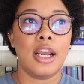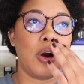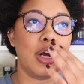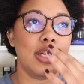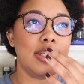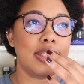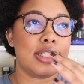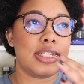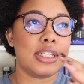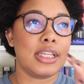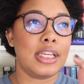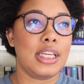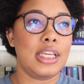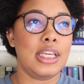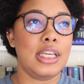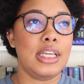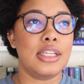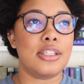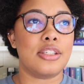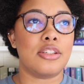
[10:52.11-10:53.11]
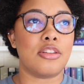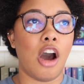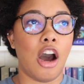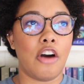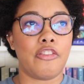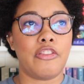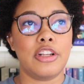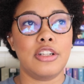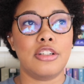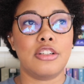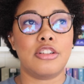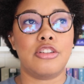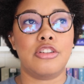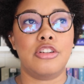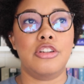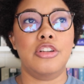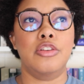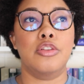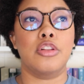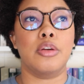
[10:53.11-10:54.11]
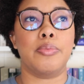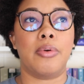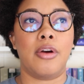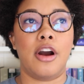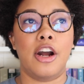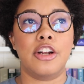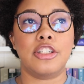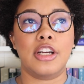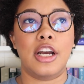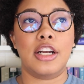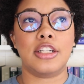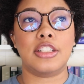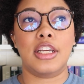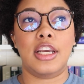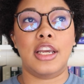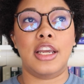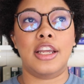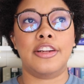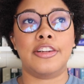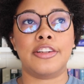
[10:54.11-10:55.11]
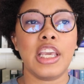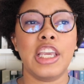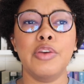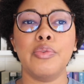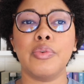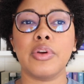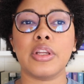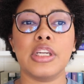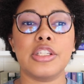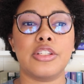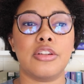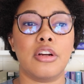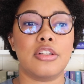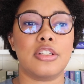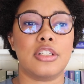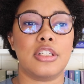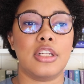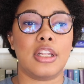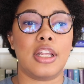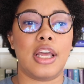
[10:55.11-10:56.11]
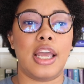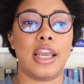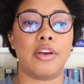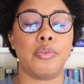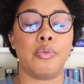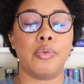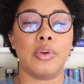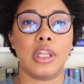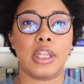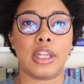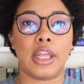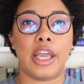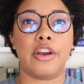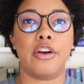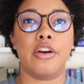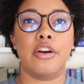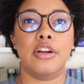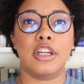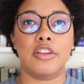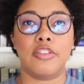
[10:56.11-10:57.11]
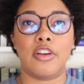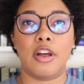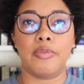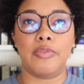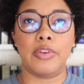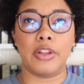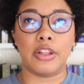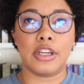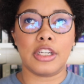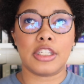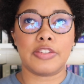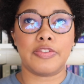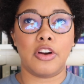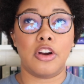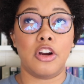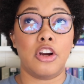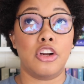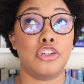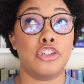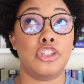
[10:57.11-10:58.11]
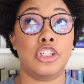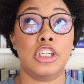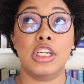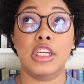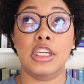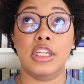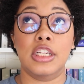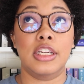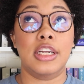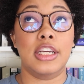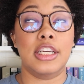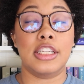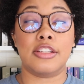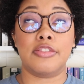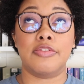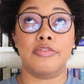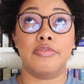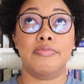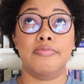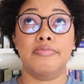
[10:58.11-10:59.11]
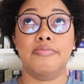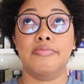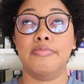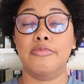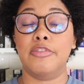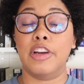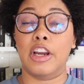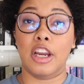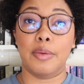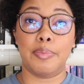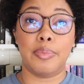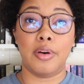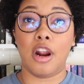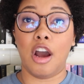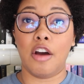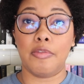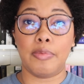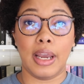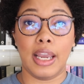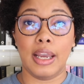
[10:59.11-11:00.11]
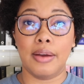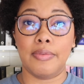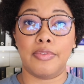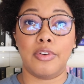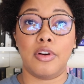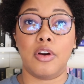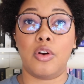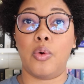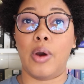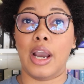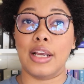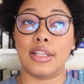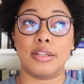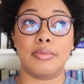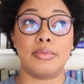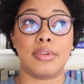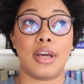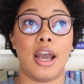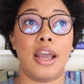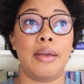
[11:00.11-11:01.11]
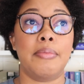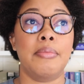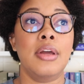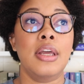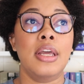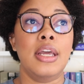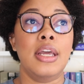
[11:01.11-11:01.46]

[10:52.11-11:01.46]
Once he softens to the project, and he really starts to, like, really like her and develop feelings for her, she is very put off by him for quite some time.